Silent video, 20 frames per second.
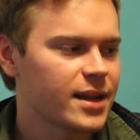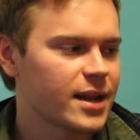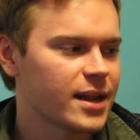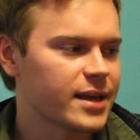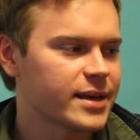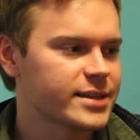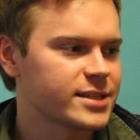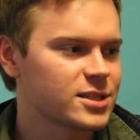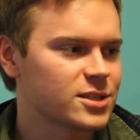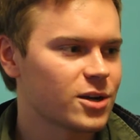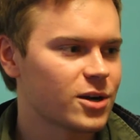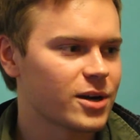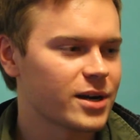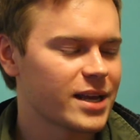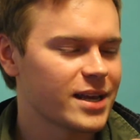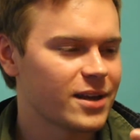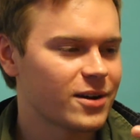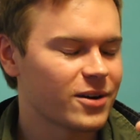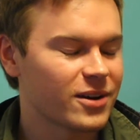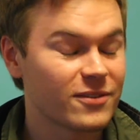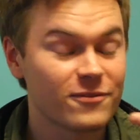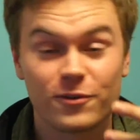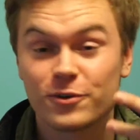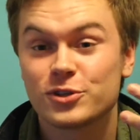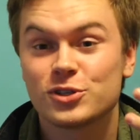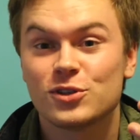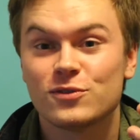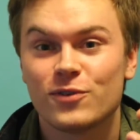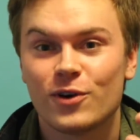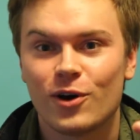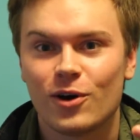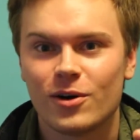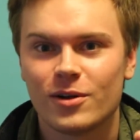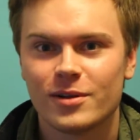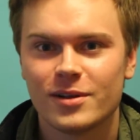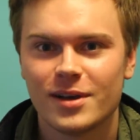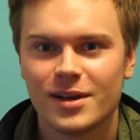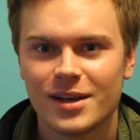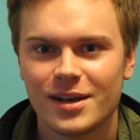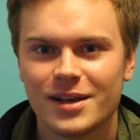and I start hearing, first of
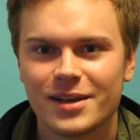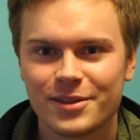all,